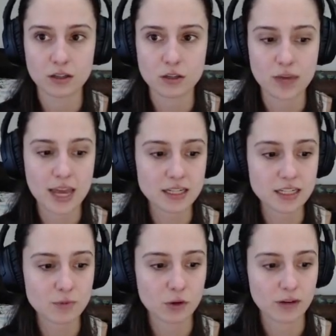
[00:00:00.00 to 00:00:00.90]
You can't
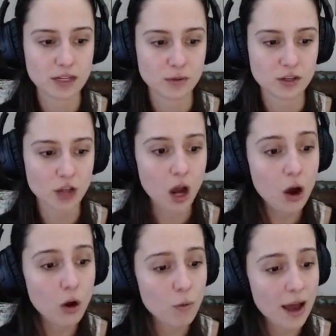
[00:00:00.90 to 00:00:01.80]
eat more raspberries.
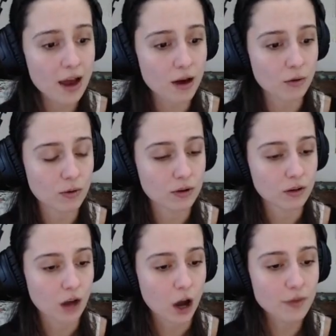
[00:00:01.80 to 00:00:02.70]
Oh, wow!
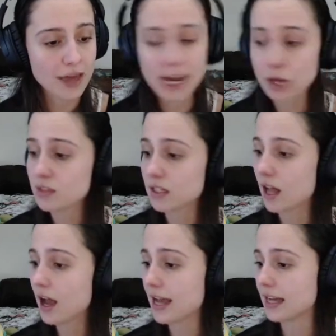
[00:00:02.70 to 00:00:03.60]
Oh, that helped a
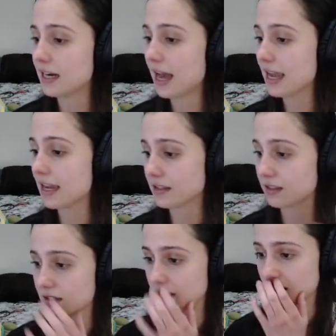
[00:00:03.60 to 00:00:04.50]
lot. Nice.